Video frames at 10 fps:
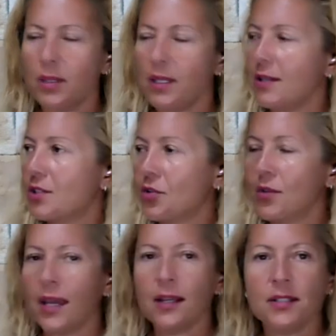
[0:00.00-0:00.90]
be as
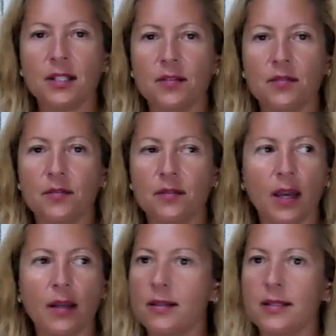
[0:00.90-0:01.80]
creative
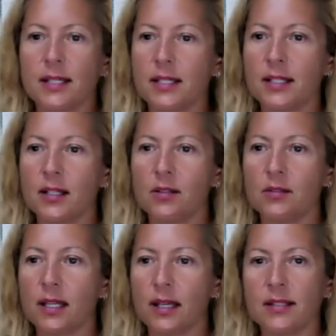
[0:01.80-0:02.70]
and as detailed
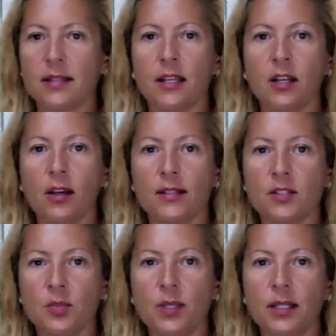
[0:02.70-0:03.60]
as they like
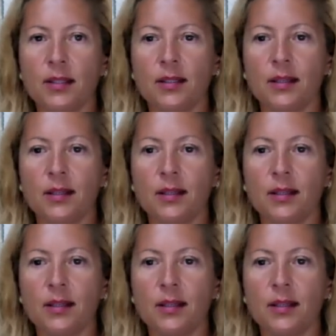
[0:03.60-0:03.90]
to be.